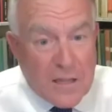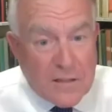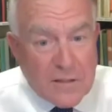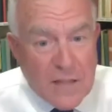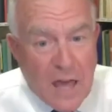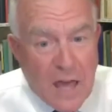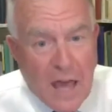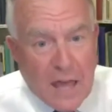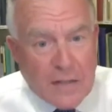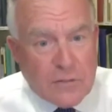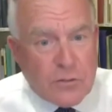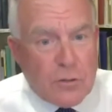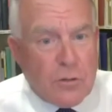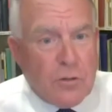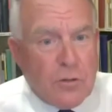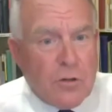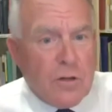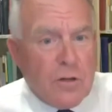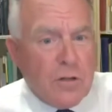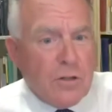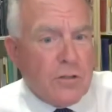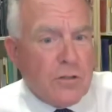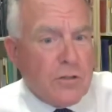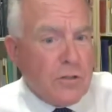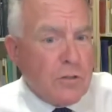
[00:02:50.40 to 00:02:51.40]
that or
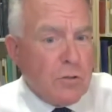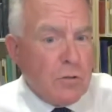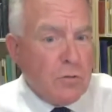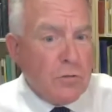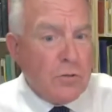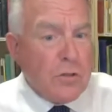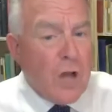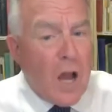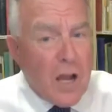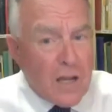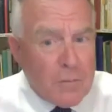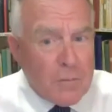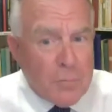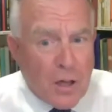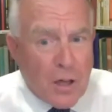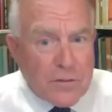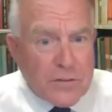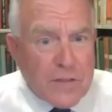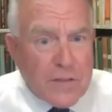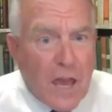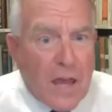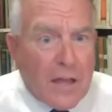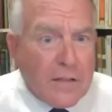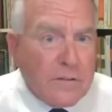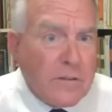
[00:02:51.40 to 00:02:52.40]
to talk about
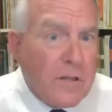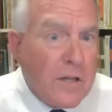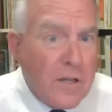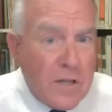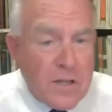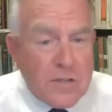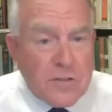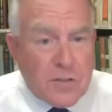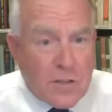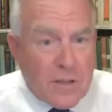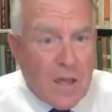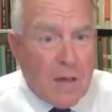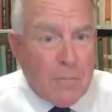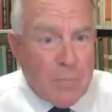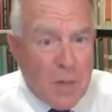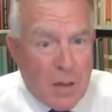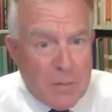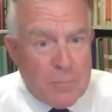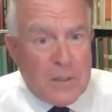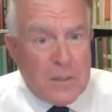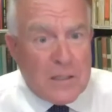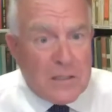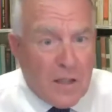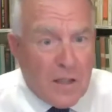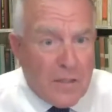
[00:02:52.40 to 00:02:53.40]
that. So that might be
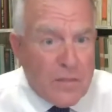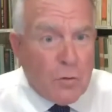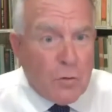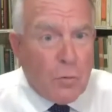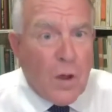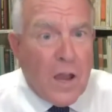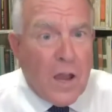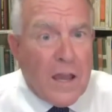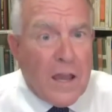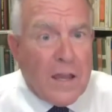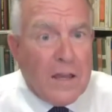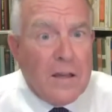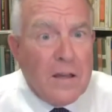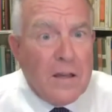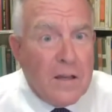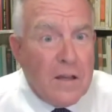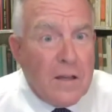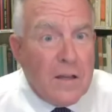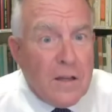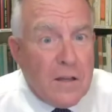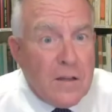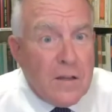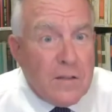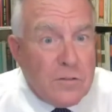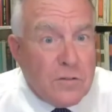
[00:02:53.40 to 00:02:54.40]
another way
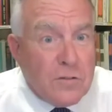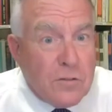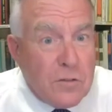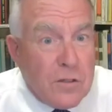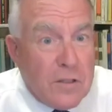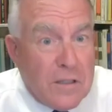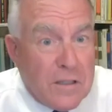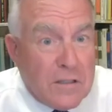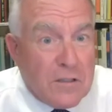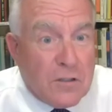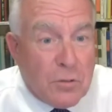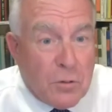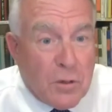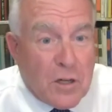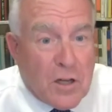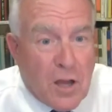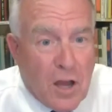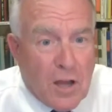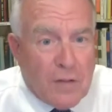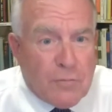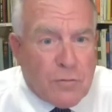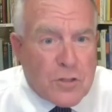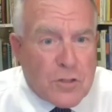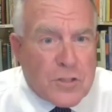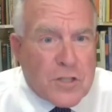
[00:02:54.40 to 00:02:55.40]
into a
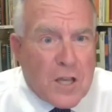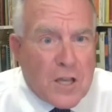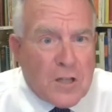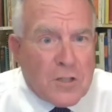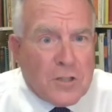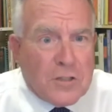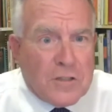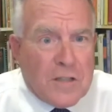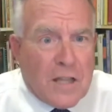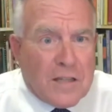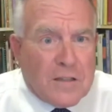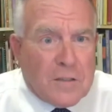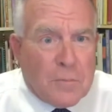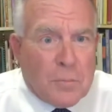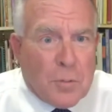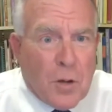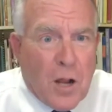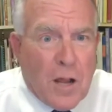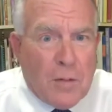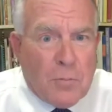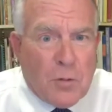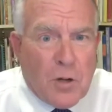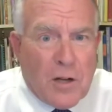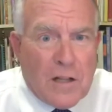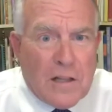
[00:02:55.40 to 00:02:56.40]
conversation at the
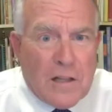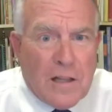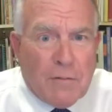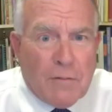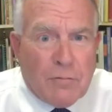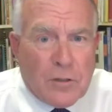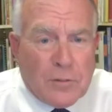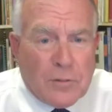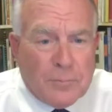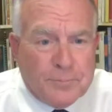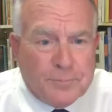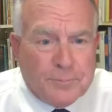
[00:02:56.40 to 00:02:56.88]
primary level.